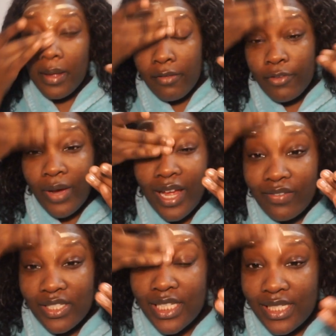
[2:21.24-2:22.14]
If you're
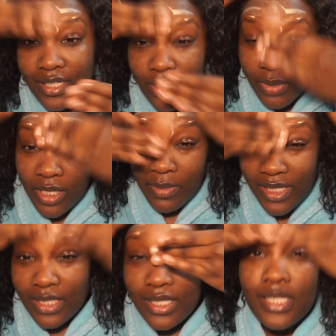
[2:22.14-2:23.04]
advertising a
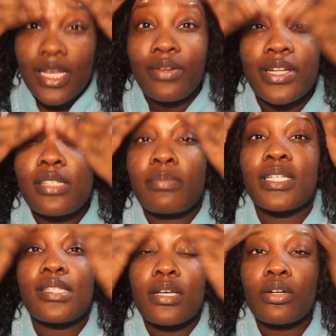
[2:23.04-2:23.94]
20% discount as a
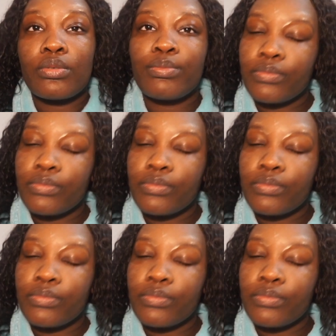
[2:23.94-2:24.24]
big sale,